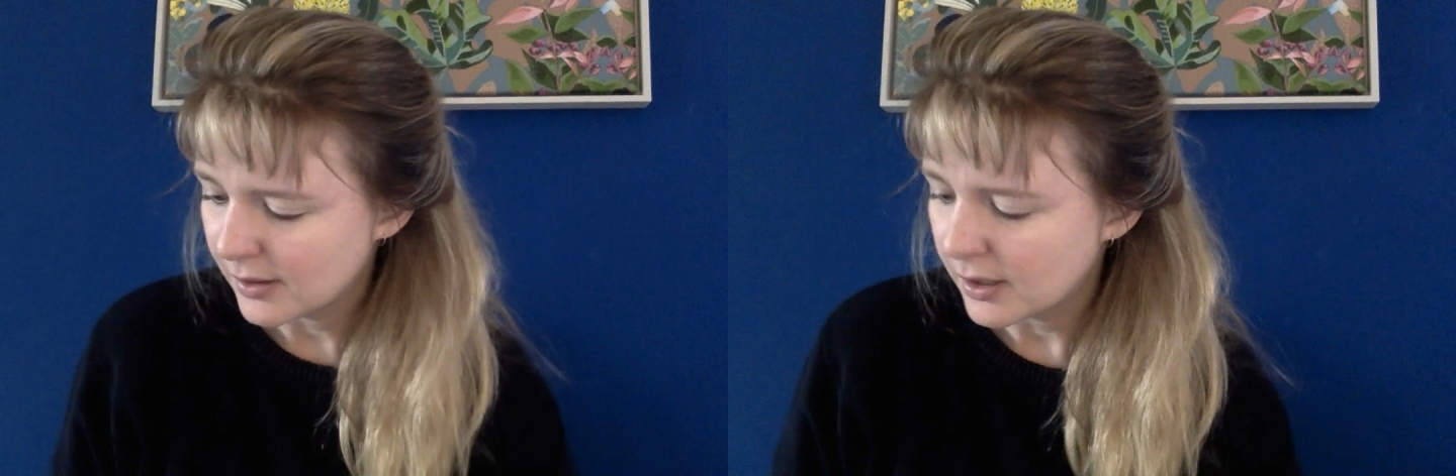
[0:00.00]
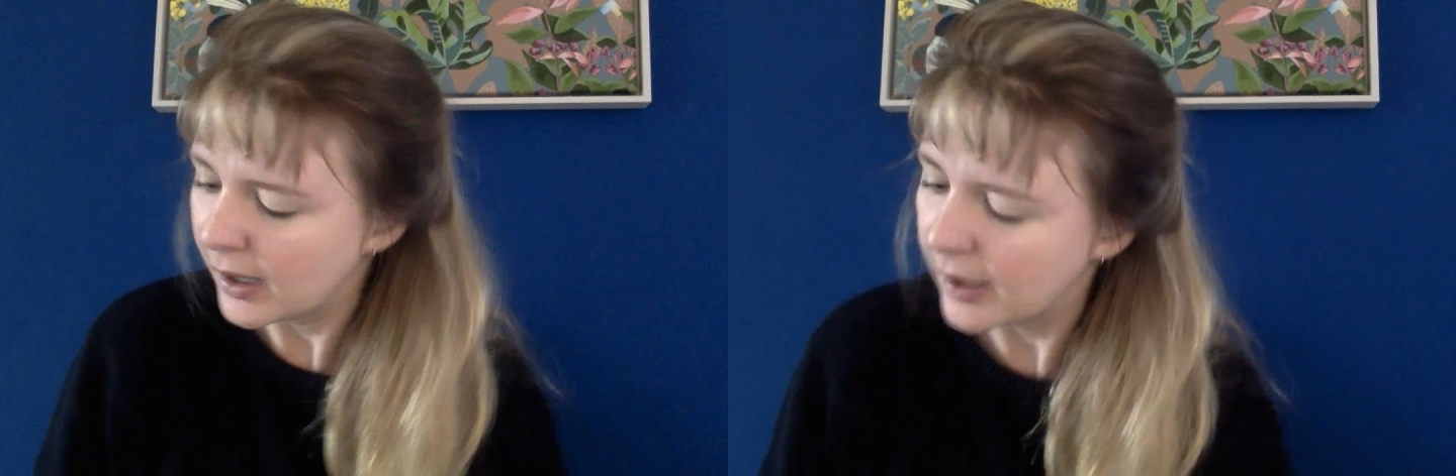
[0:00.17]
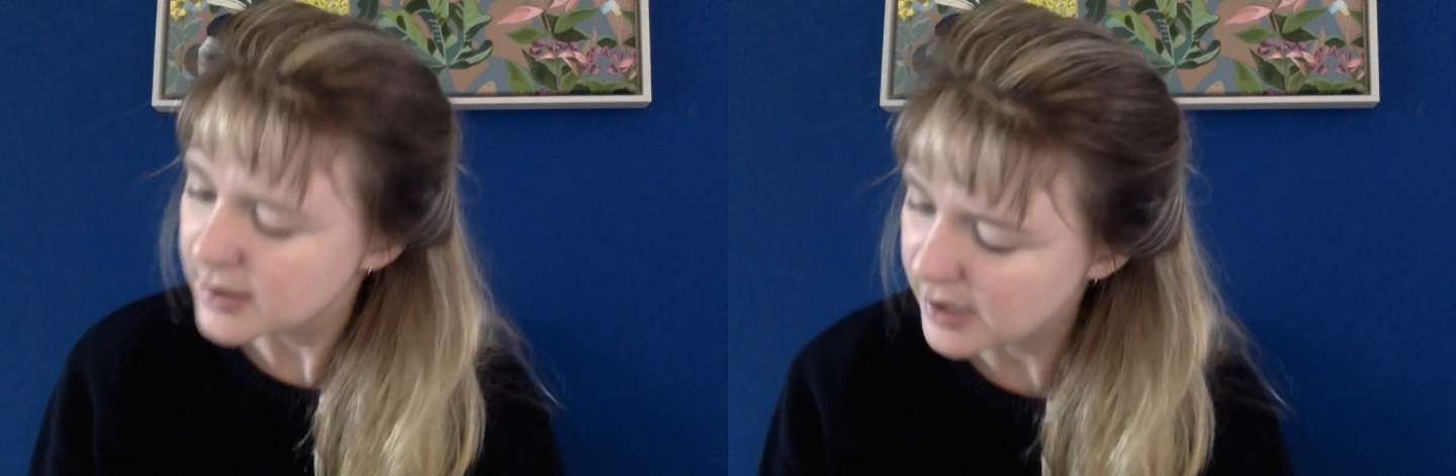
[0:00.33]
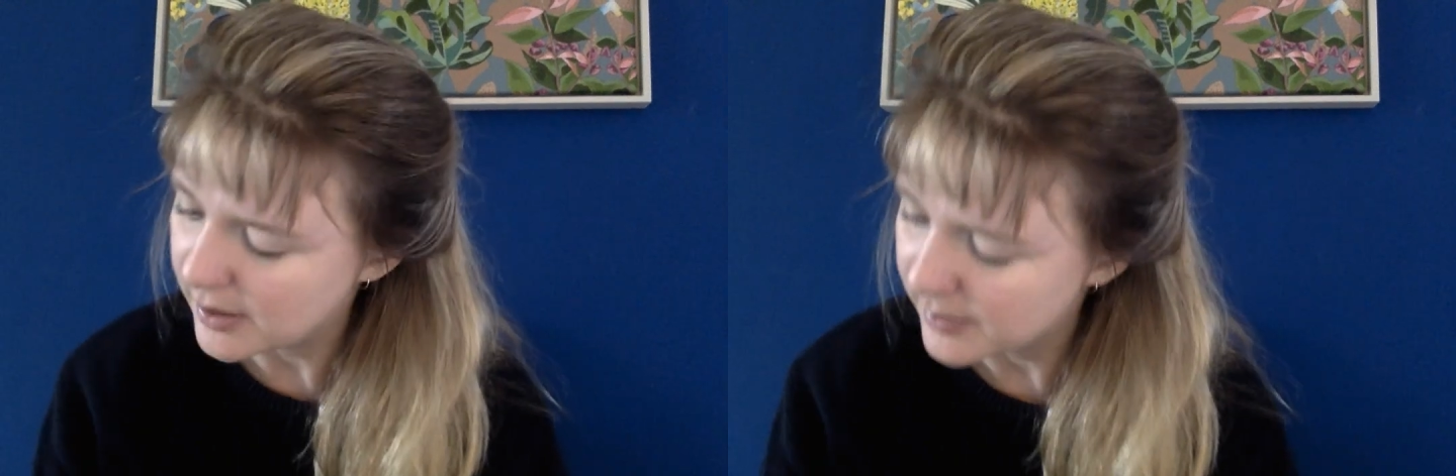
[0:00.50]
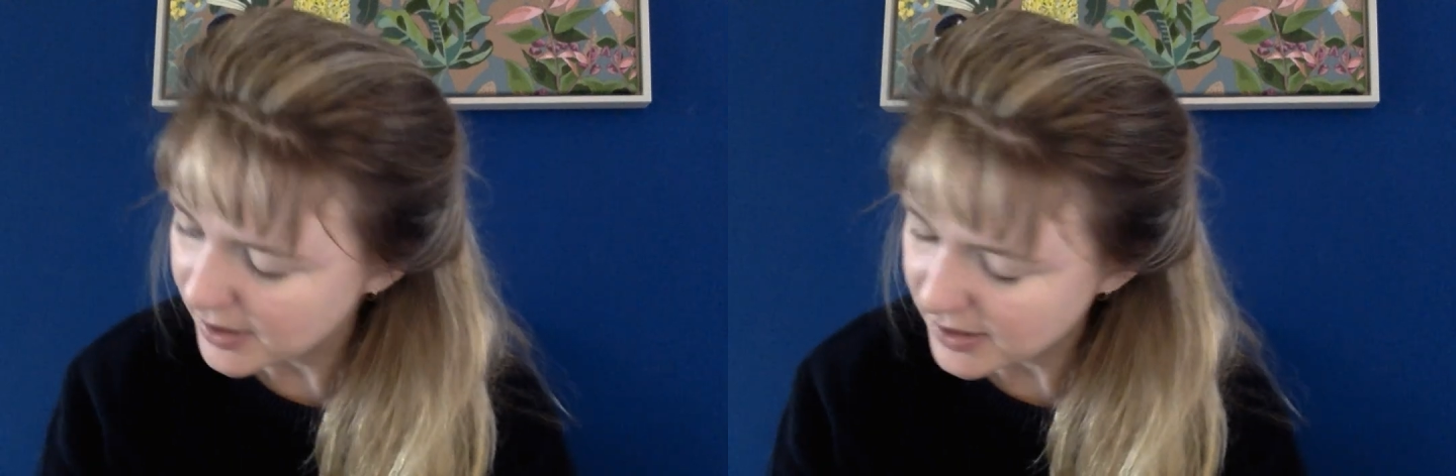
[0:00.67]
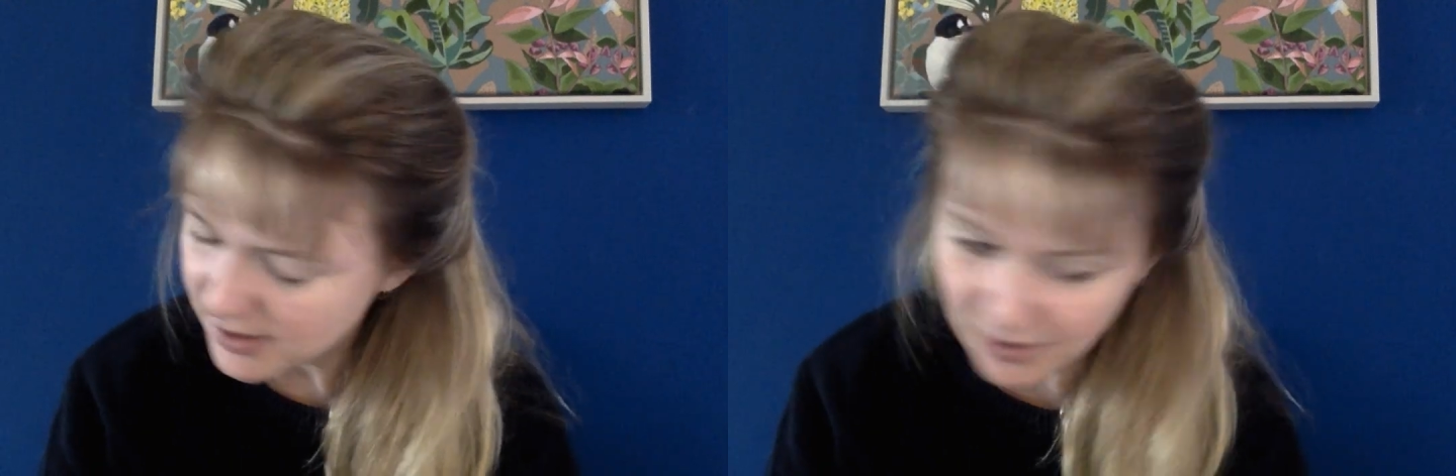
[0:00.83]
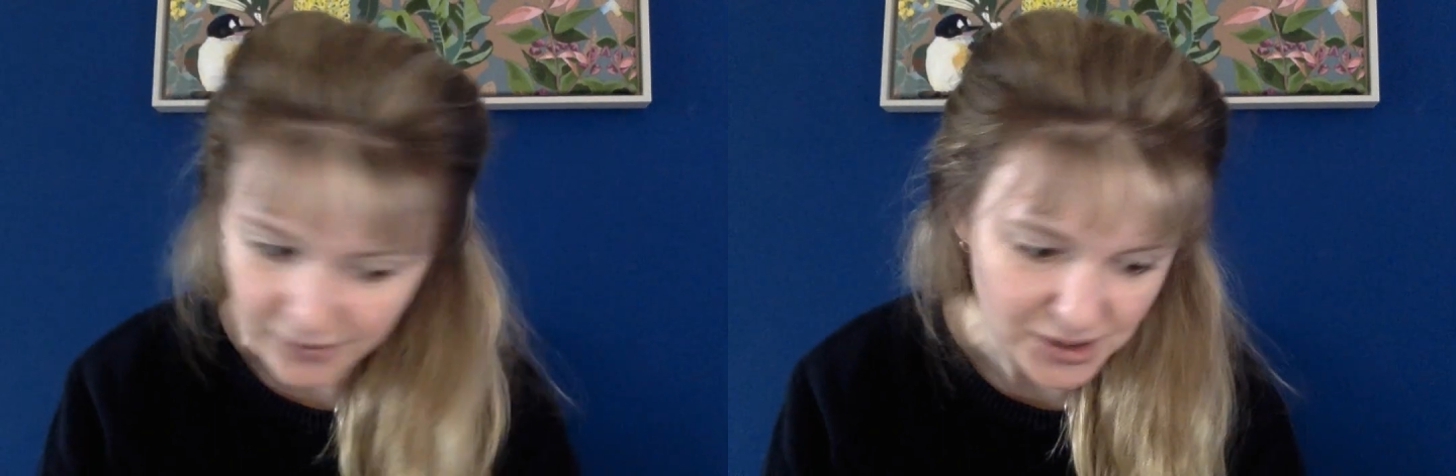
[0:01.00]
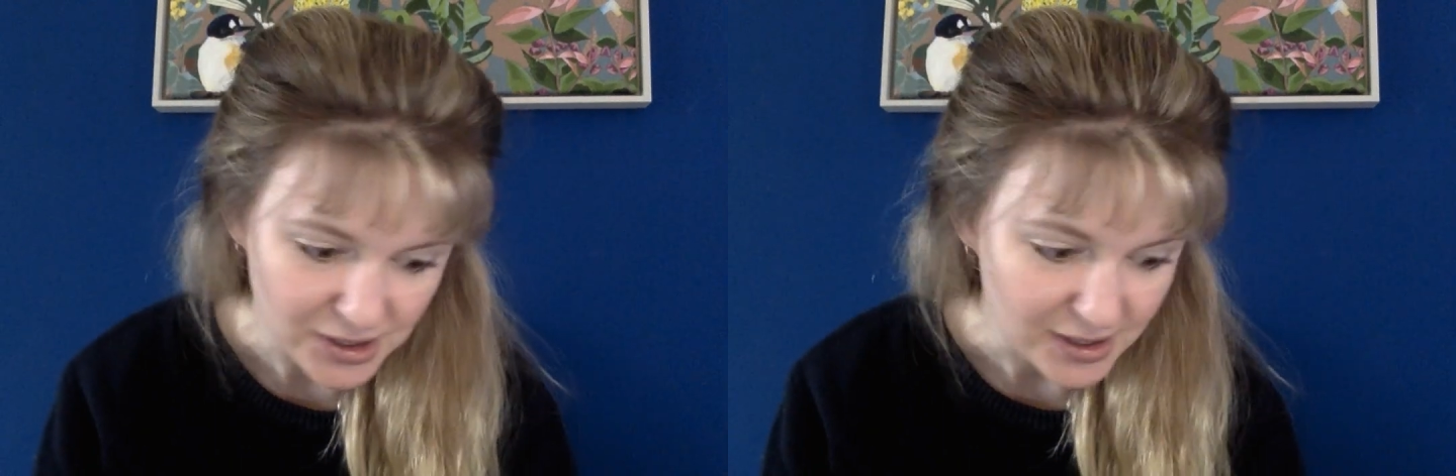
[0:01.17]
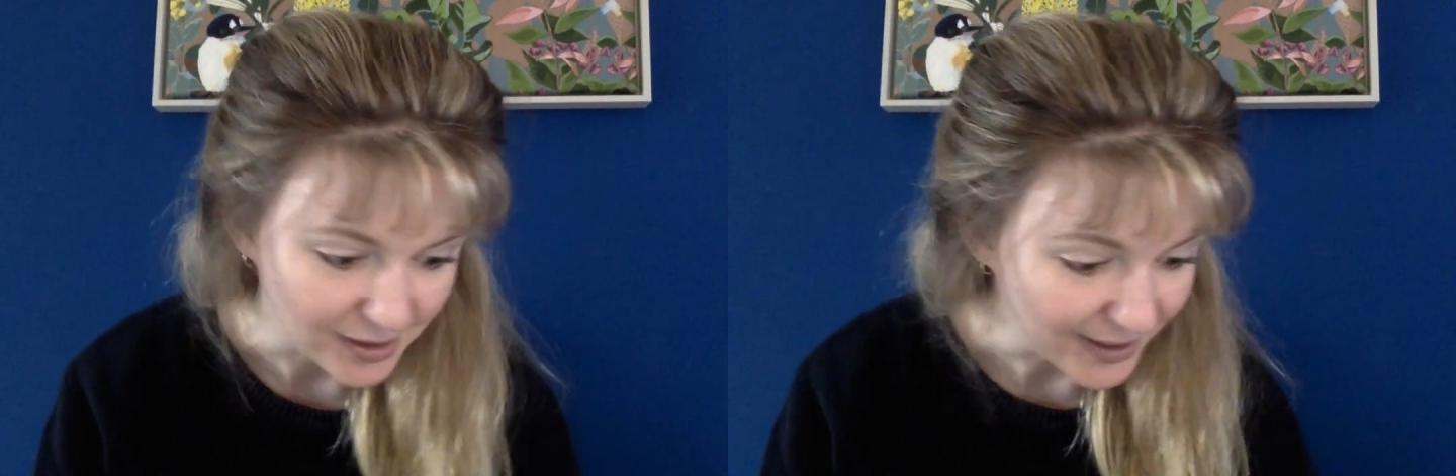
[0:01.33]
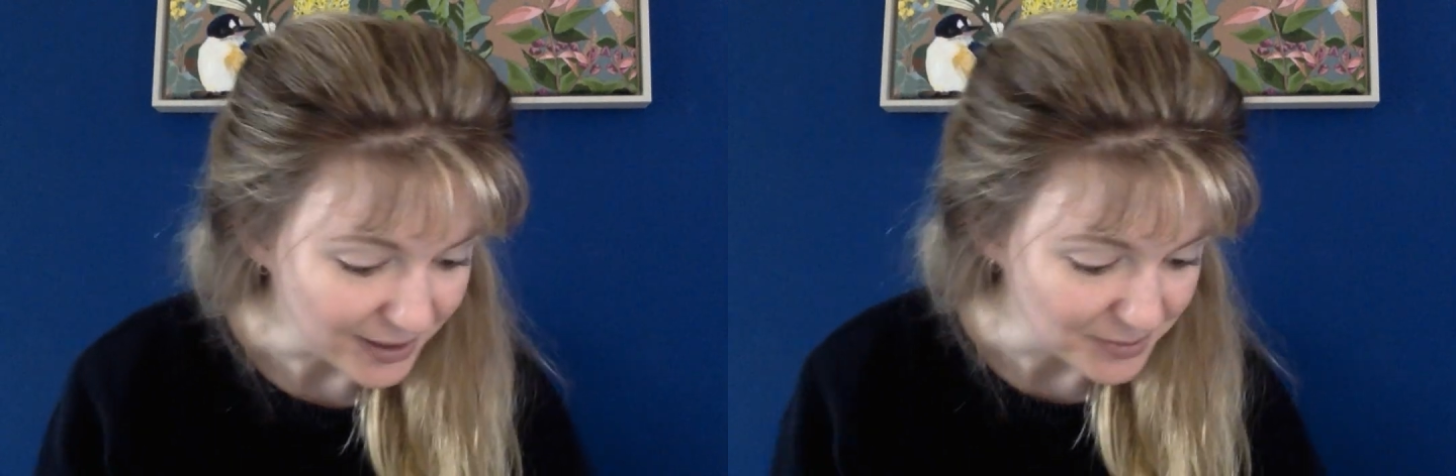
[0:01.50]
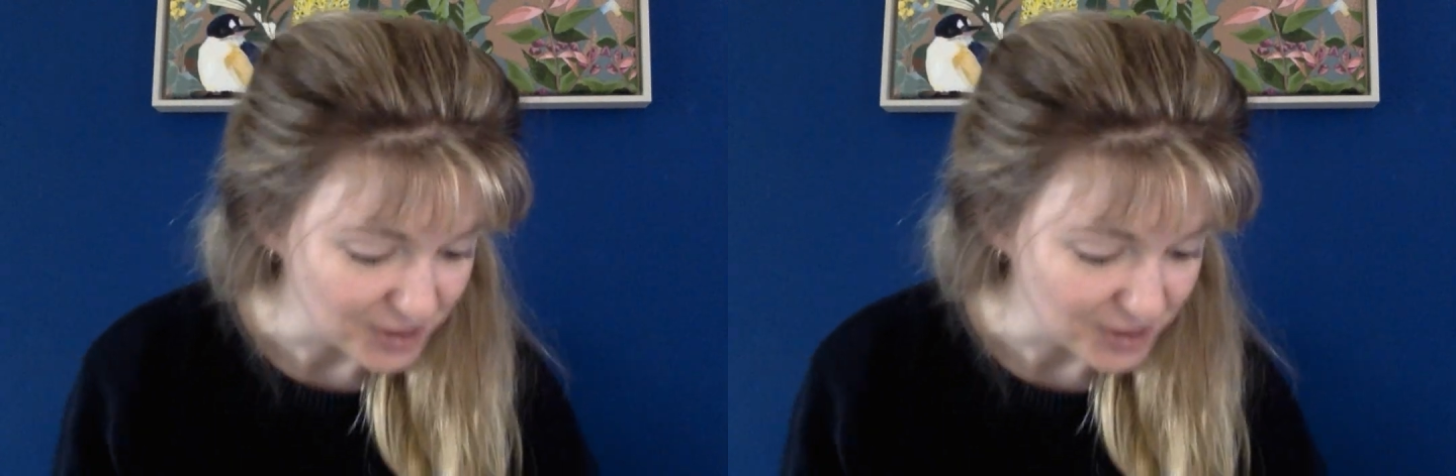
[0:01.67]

And it's not that she didn't like him.